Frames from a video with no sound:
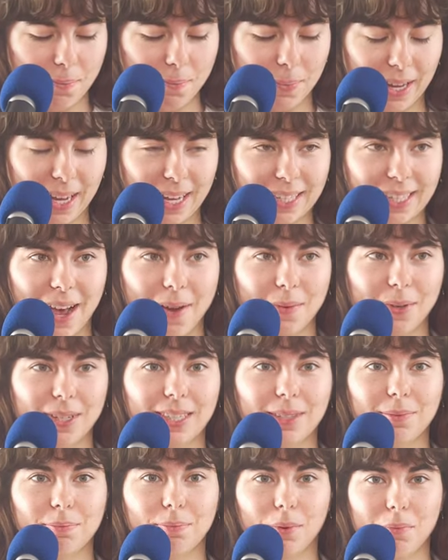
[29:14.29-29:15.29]
because I
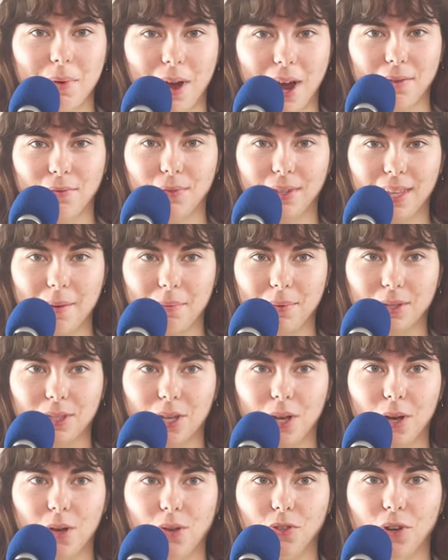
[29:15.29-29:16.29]
was preparing for the
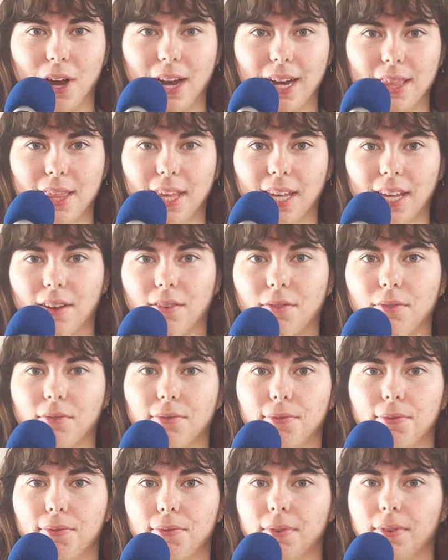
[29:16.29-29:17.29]
episode trying to think of
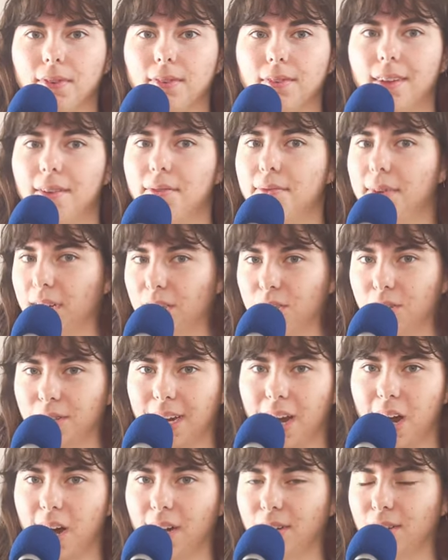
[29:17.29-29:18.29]
fictional
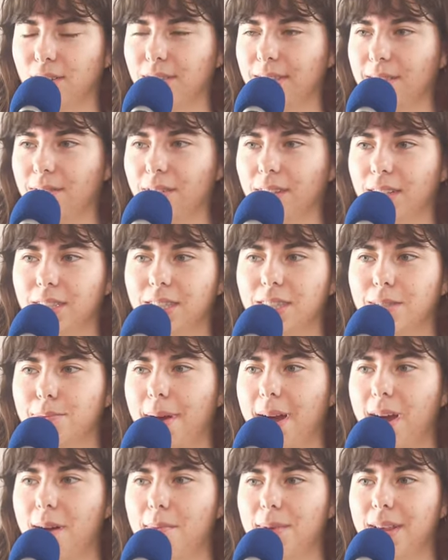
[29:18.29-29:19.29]
characters that really
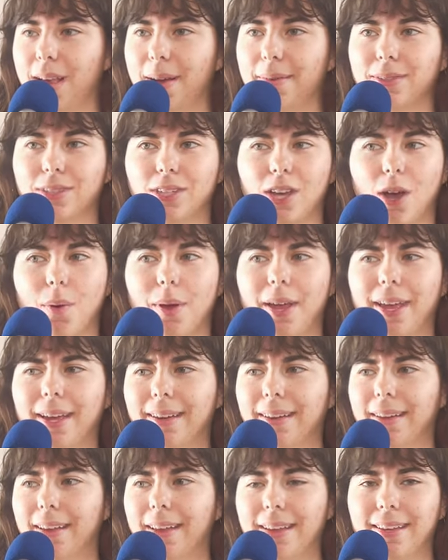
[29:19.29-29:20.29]
inspire me. I was
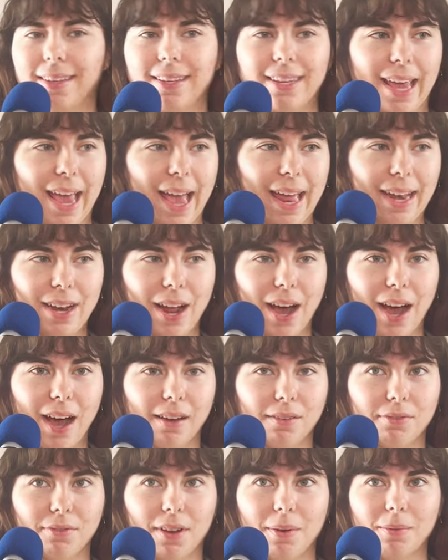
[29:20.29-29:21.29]
going
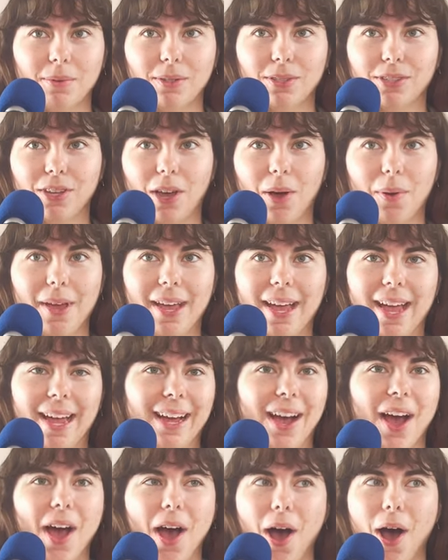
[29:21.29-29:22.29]
Gandalf, I was
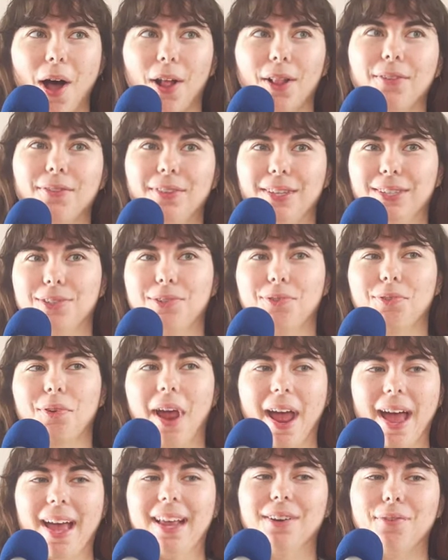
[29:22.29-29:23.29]
going all of these
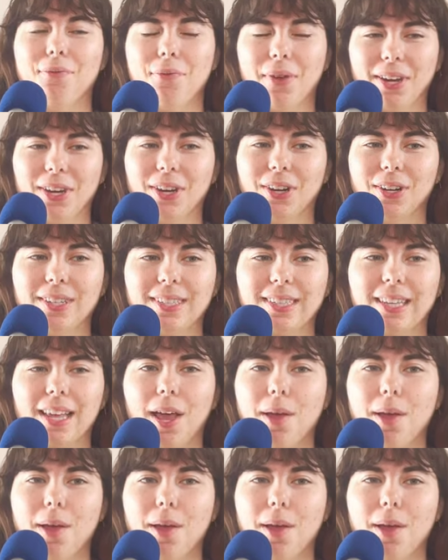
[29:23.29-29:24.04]
grand figures,